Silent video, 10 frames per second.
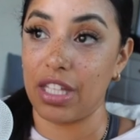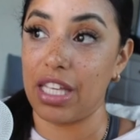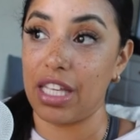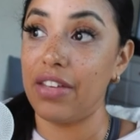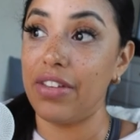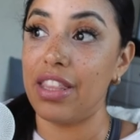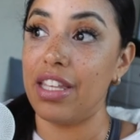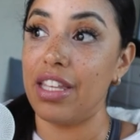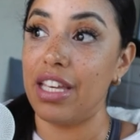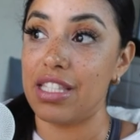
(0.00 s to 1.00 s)
Even
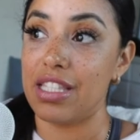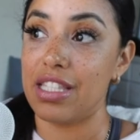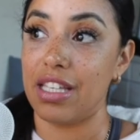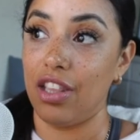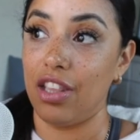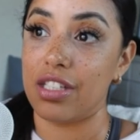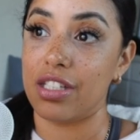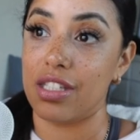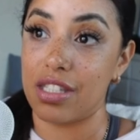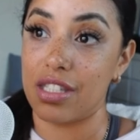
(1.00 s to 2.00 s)
this, it looks
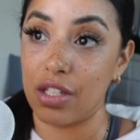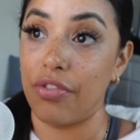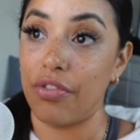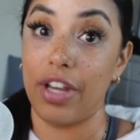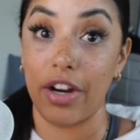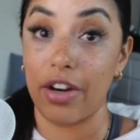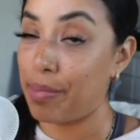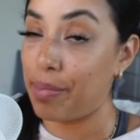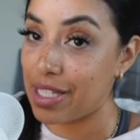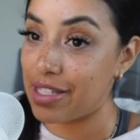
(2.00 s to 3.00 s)
still very
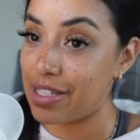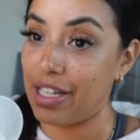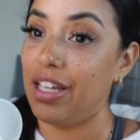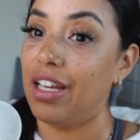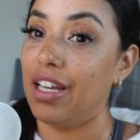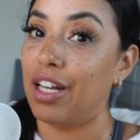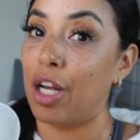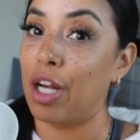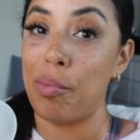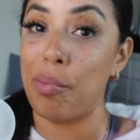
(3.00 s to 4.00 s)
busy
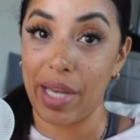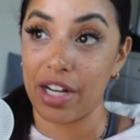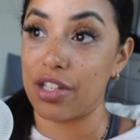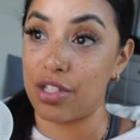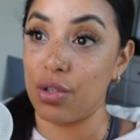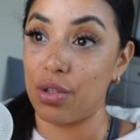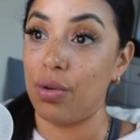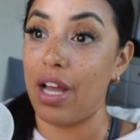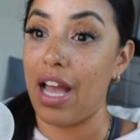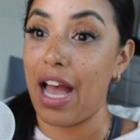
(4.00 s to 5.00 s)
compared to
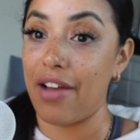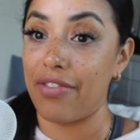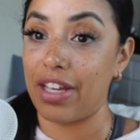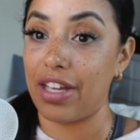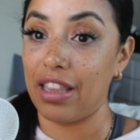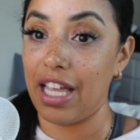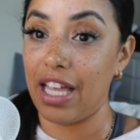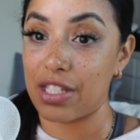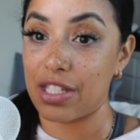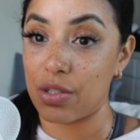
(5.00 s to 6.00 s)
having
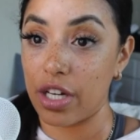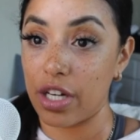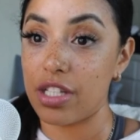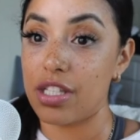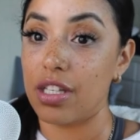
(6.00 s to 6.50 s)
less words.